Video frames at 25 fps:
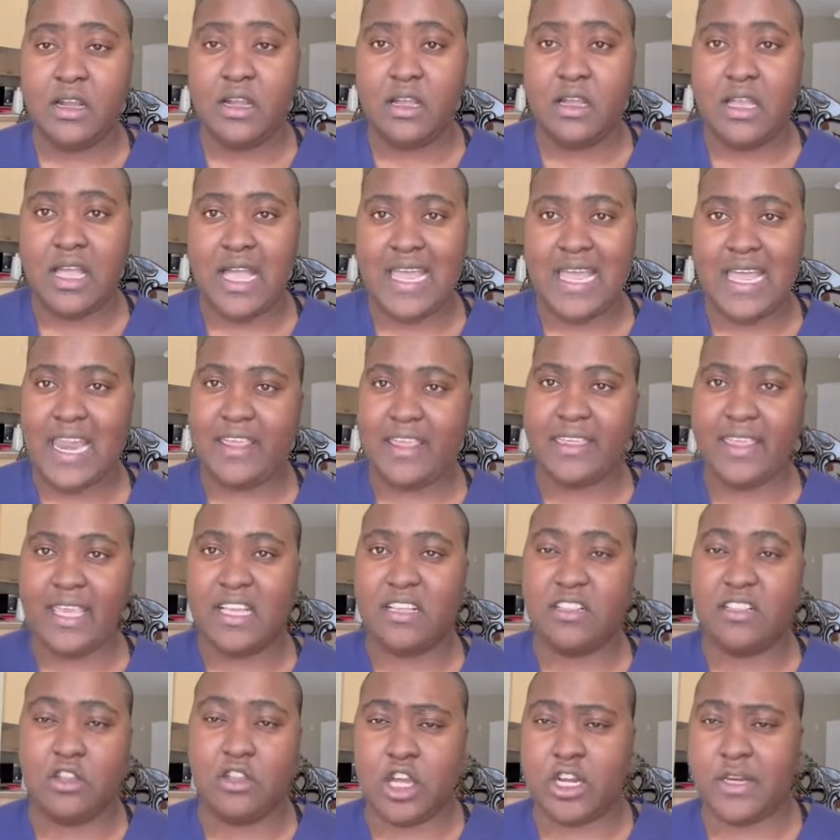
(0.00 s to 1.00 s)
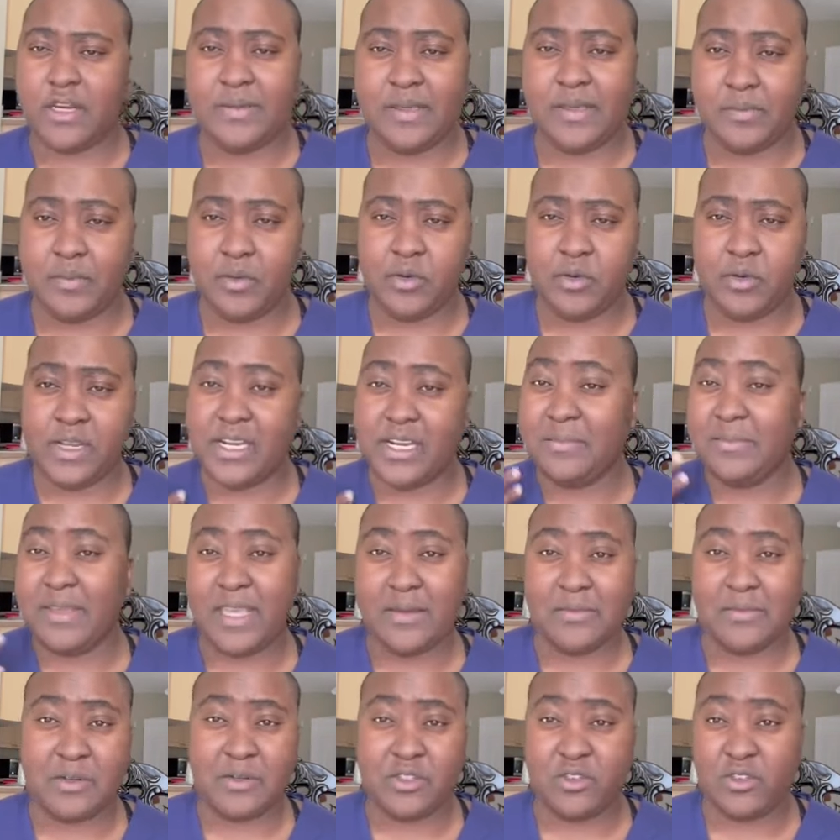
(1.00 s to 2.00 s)
And I think a lot of people are gonna be
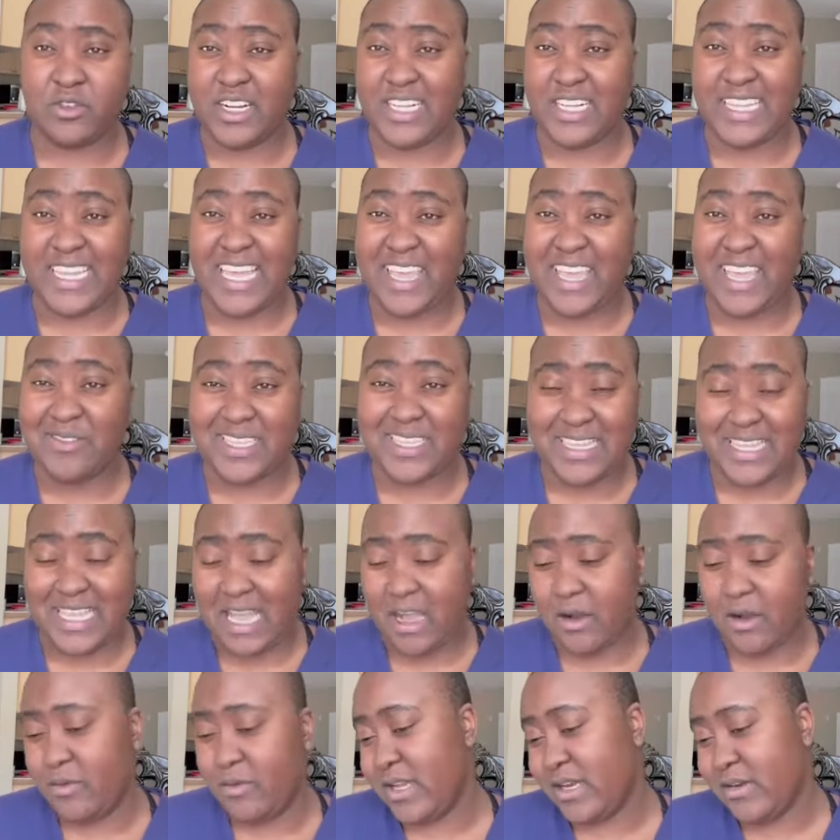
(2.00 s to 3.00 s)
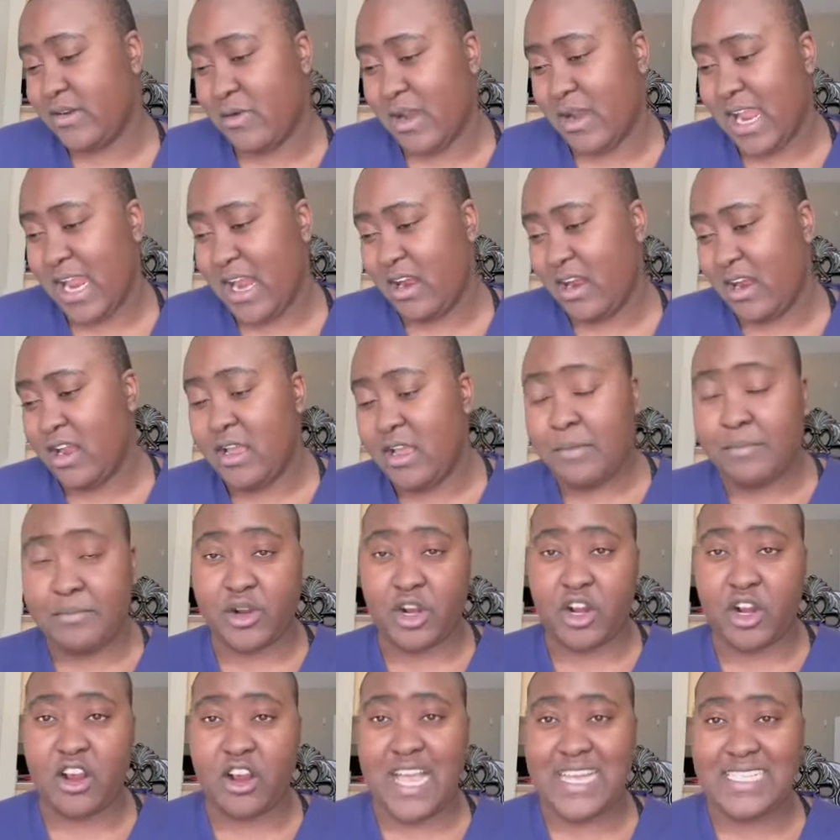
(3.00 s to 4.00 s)
able to relate with that one, where
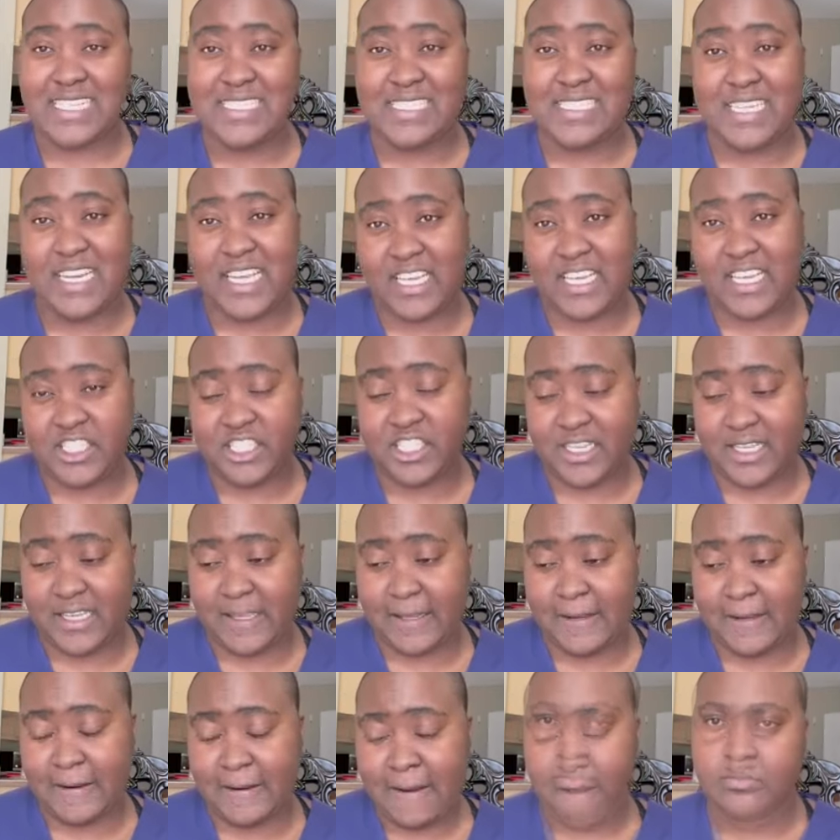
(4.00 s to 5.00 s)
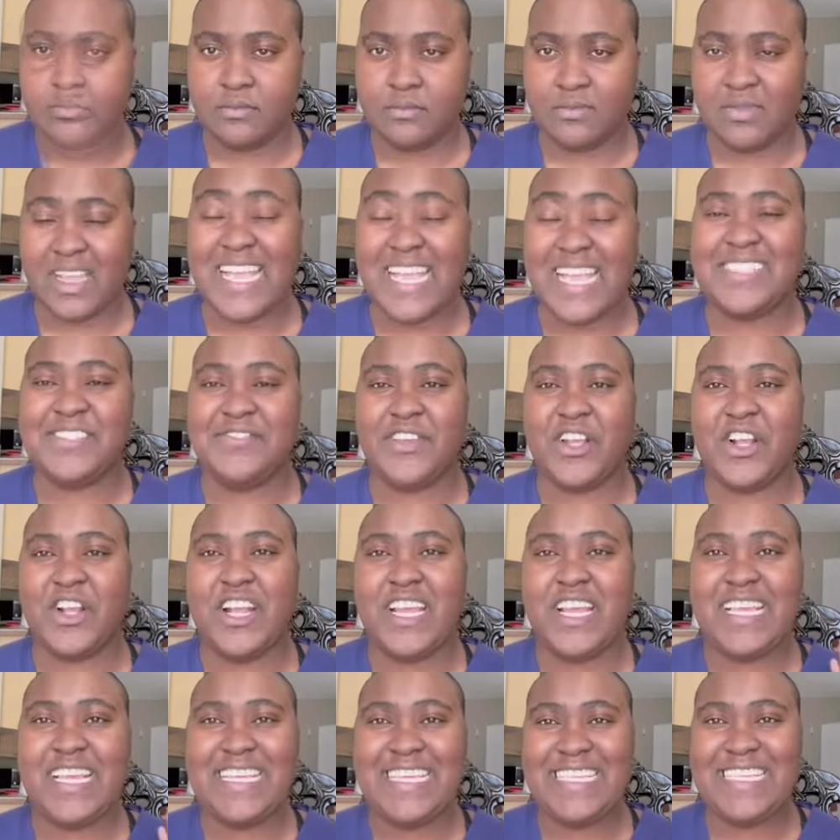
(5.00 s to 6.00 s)
procrastination, it's
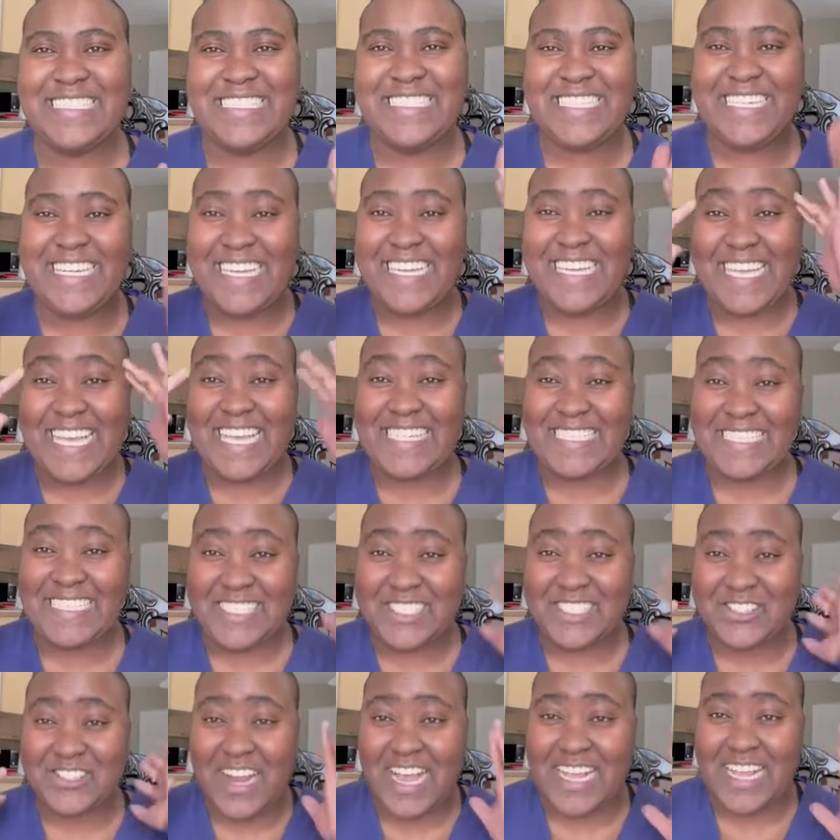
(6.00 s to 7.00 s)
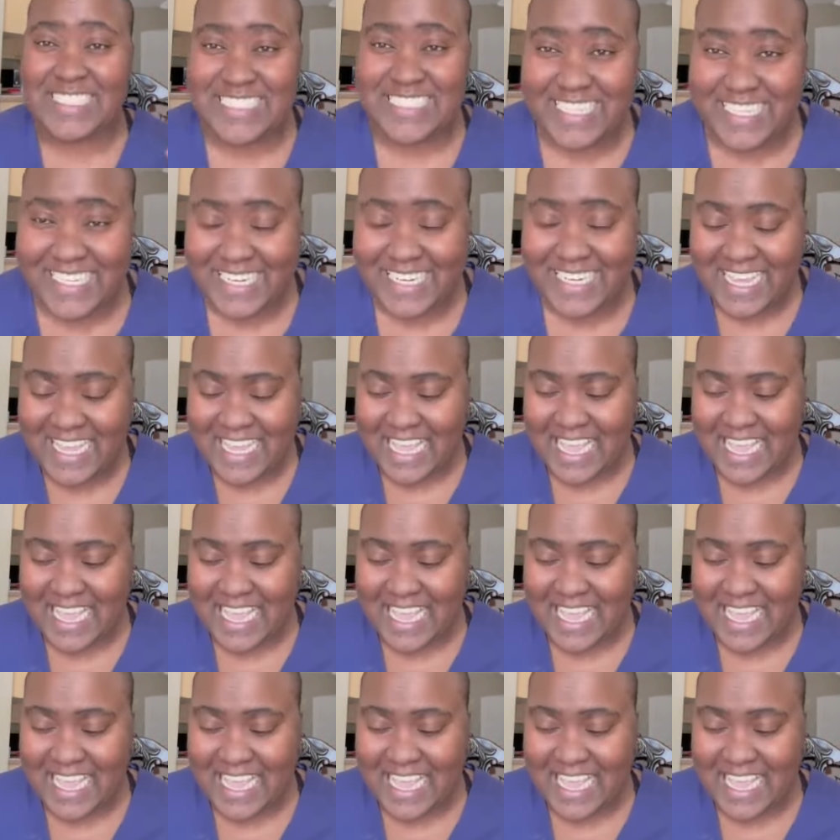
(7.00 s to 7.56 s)
very easy to get distracted.